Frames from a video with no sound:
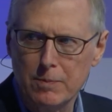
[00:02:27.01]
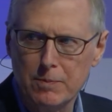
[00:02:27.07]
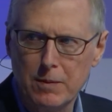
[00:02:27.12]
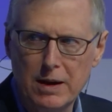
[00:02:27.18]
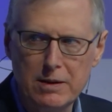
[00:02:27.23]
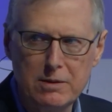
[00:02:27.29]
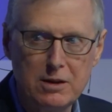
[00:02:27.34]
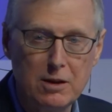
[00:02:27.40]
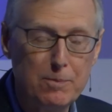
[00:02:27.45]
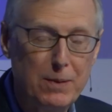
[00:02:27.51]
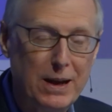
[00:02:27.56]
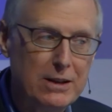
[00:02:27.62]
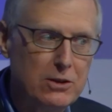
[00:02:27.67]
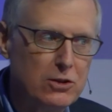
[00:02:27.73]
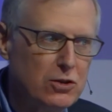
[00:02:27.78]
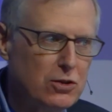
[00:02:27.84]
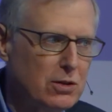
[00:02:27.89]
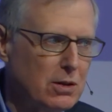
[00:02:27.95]
It
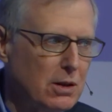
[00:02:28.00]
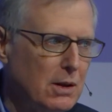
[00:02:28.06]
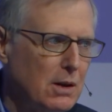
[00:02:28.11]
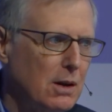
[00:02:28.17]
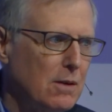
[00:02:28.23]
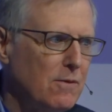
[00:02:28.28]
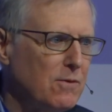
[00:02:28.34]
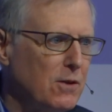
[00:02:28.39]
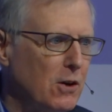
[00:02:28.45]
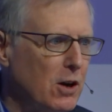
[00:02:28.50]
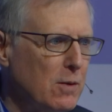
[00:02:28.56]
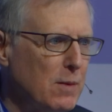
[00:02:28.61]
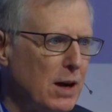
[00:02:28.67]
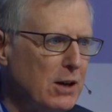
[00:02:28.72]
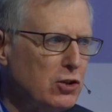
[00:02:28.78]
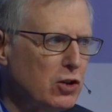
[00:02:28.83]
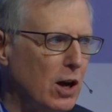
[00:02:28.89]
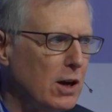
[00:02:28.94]
depends very
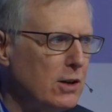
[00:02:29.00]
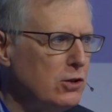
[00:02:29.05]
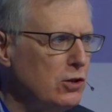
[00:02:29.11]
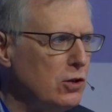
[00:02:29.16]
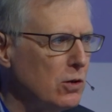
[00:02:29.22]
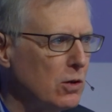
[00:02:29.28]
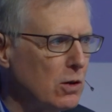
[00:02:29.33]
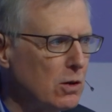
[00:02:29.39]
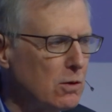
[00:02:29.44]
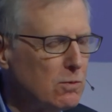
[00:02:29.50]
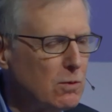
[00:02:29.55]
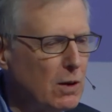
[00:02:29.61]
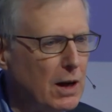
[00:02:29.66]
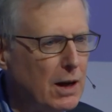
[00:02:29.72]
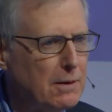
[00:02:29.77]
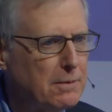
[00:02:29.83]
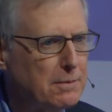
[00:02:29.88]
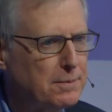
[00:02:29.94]
much on
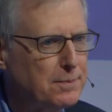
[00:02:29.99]
your